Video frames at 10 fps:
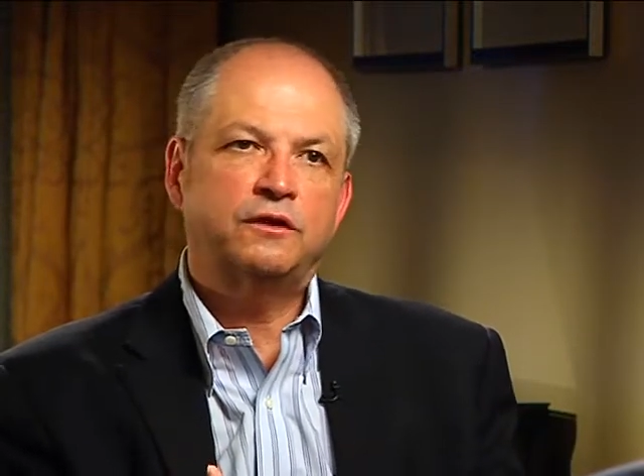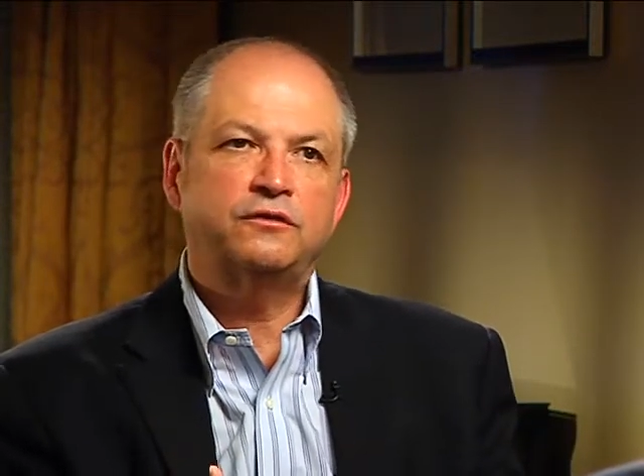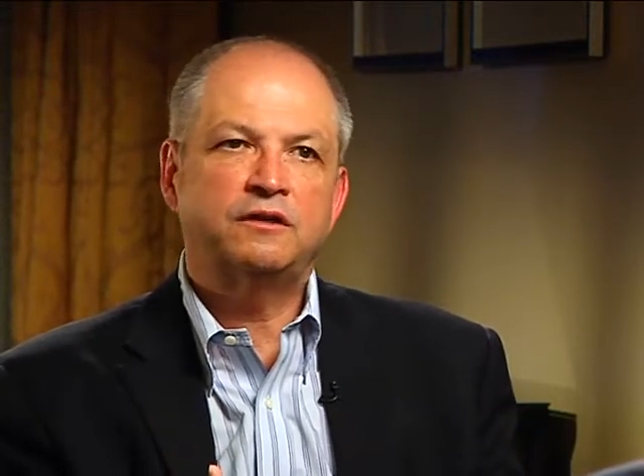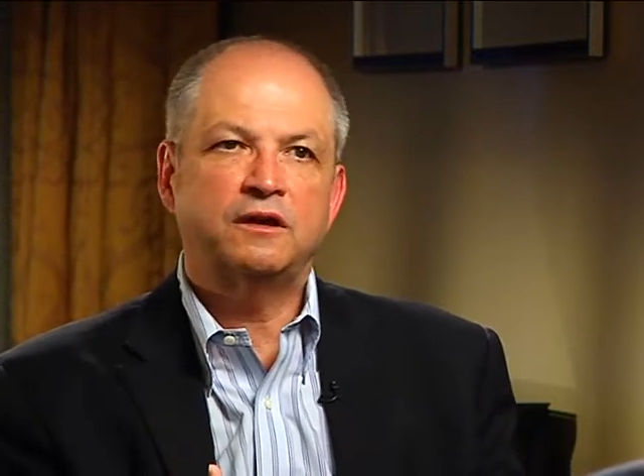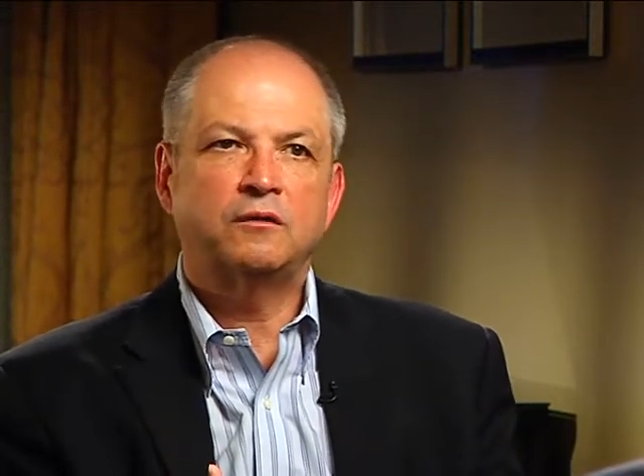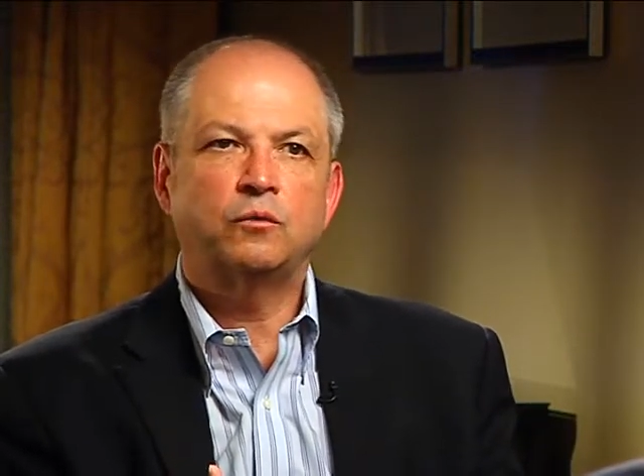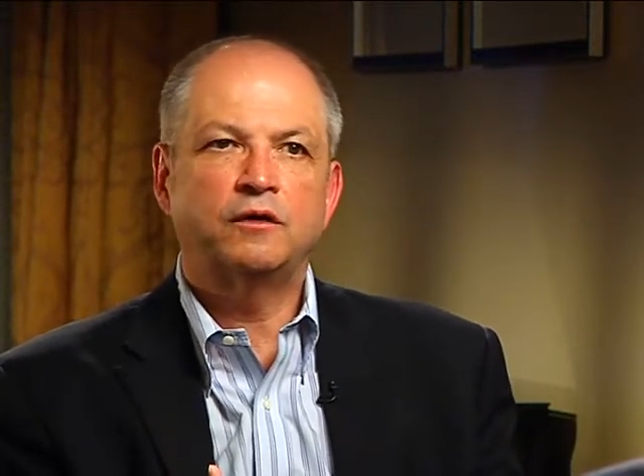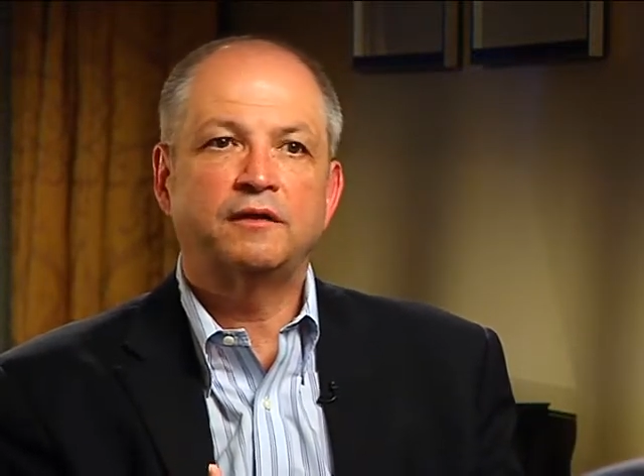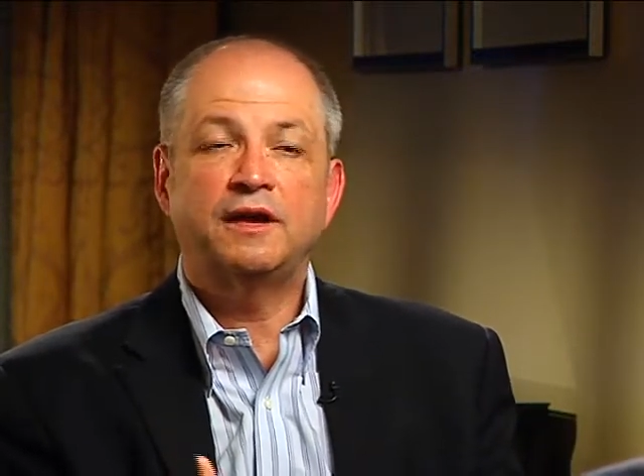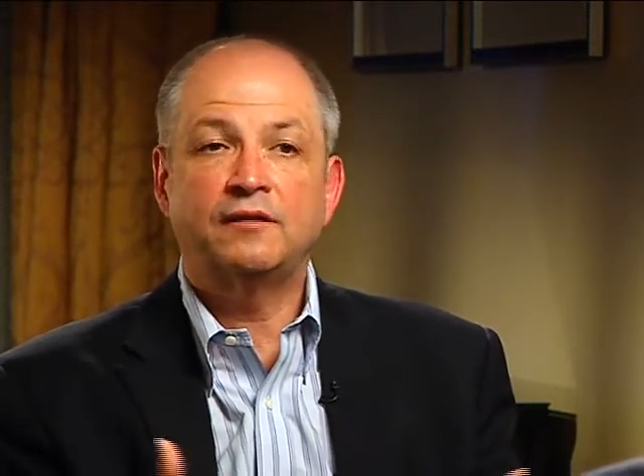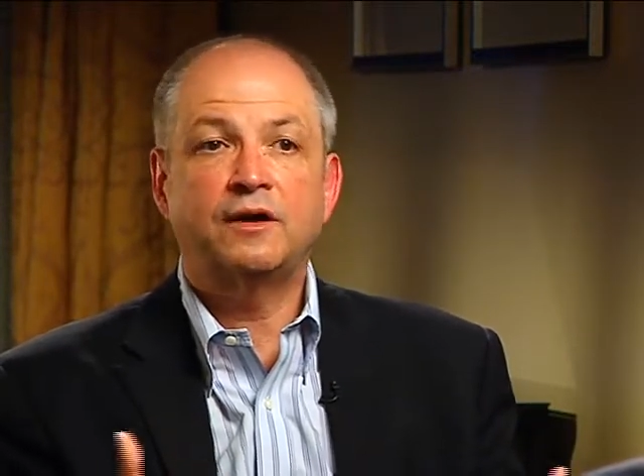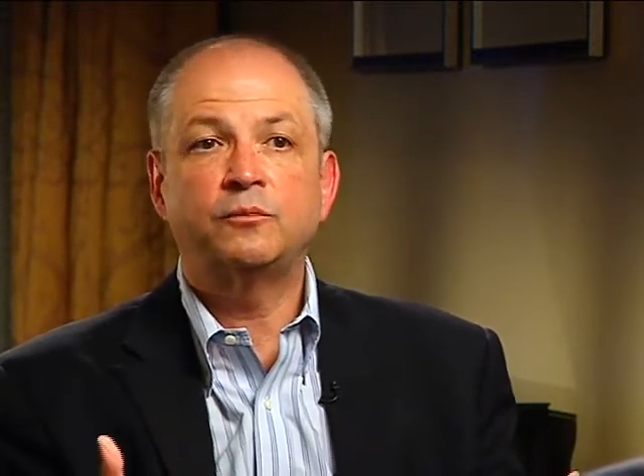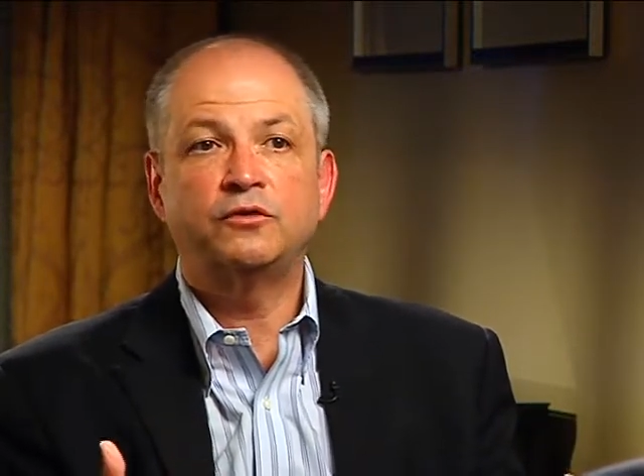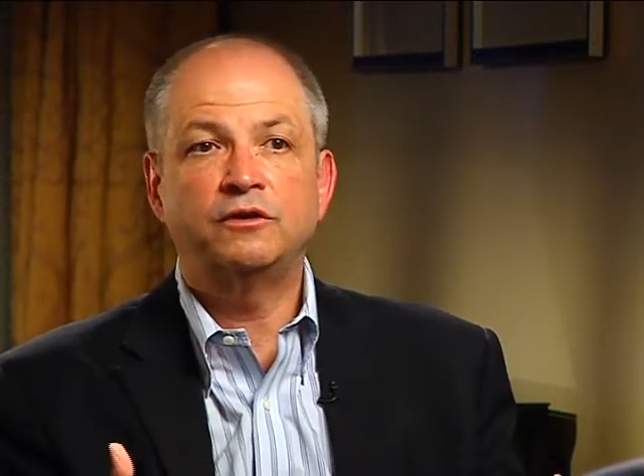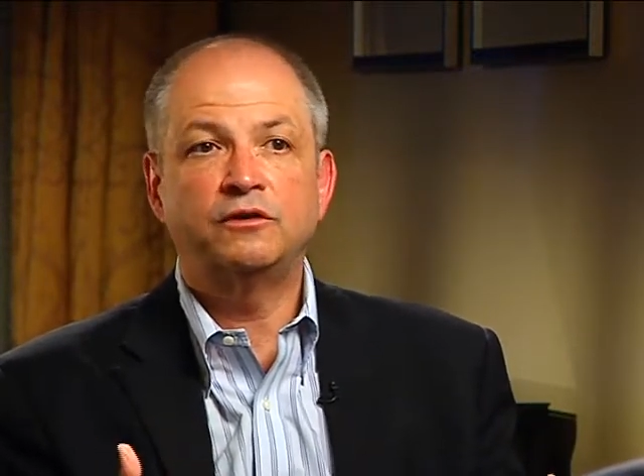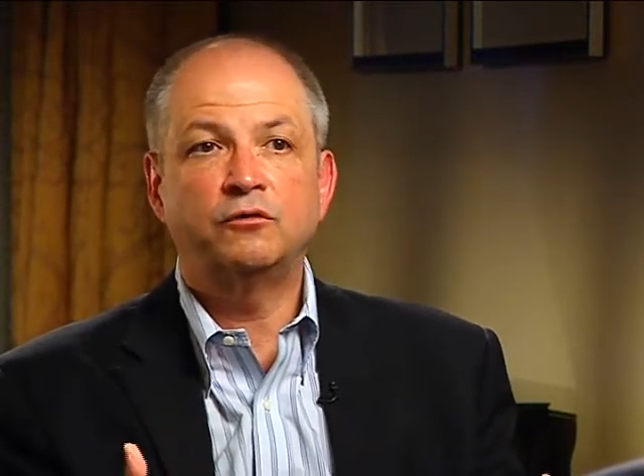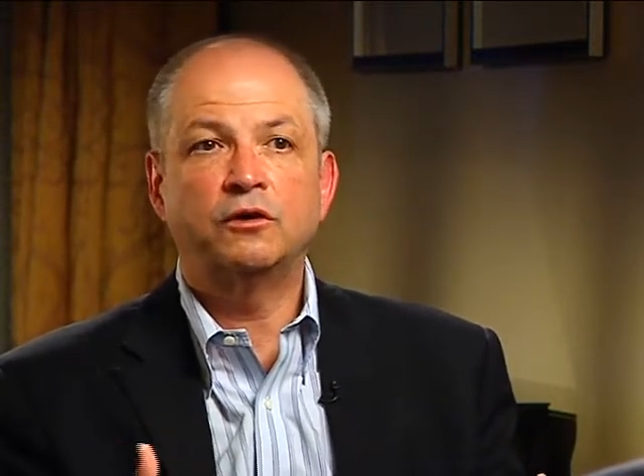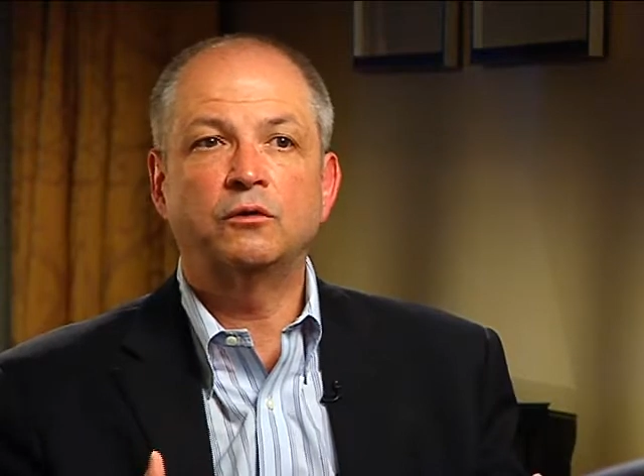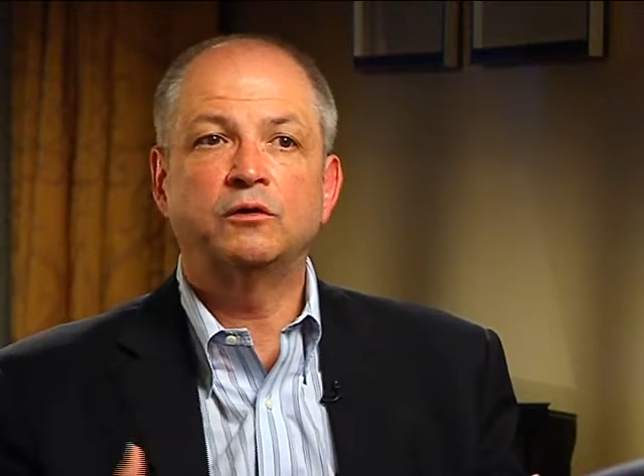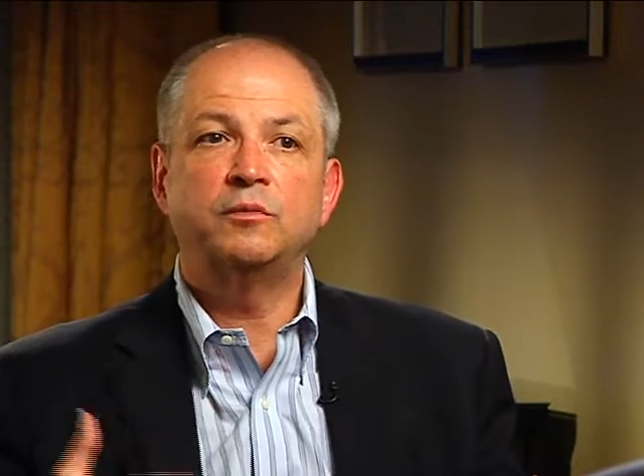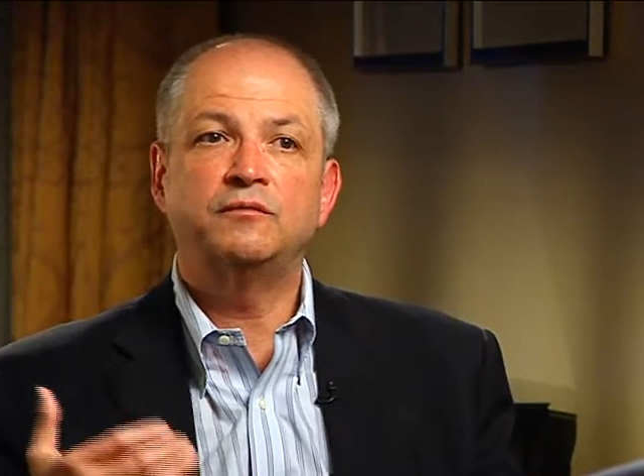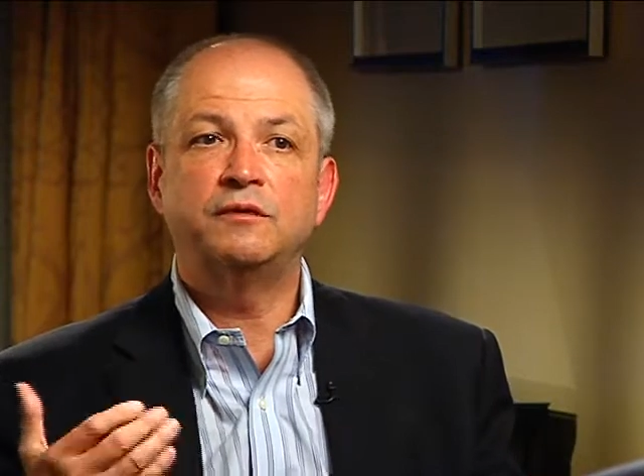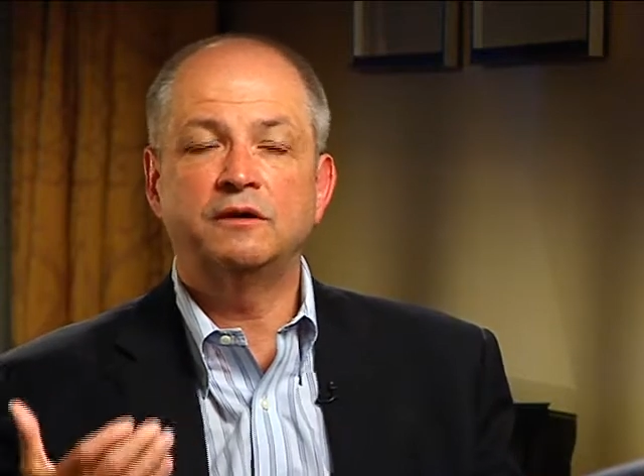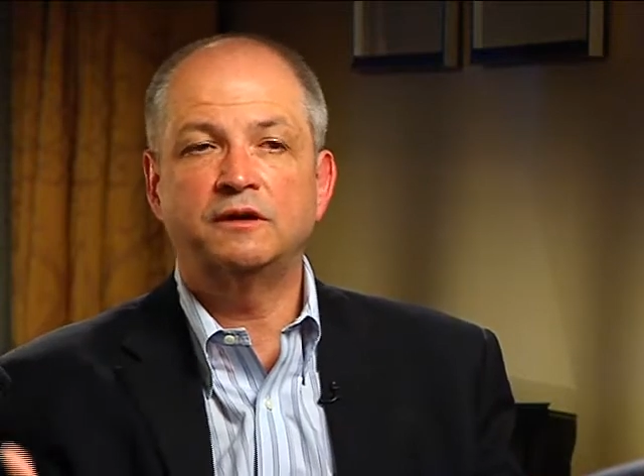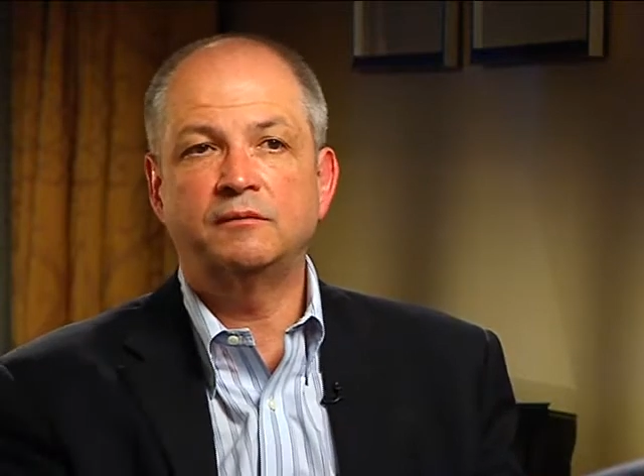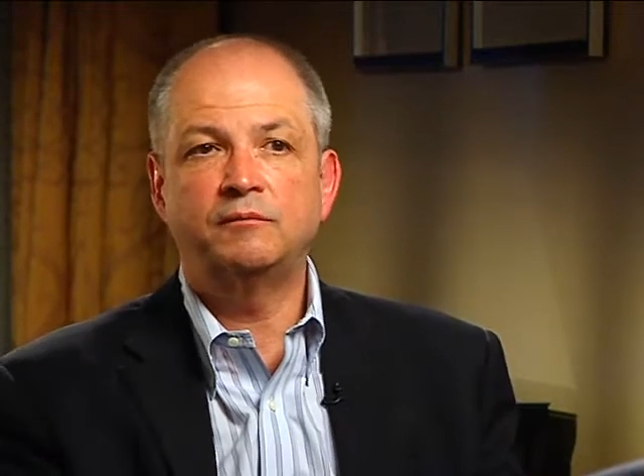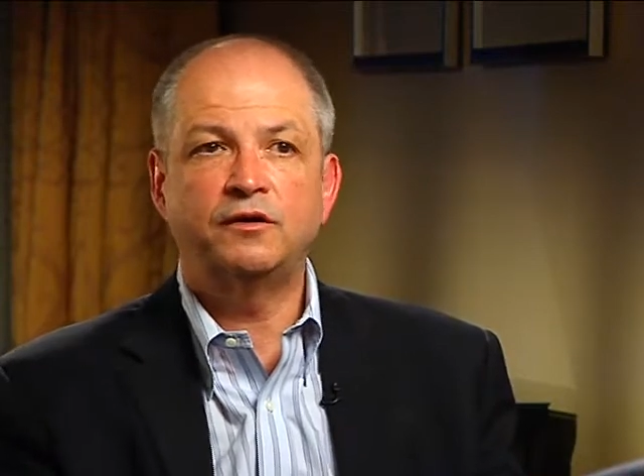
understand where they have opportunity to grow, and are be very,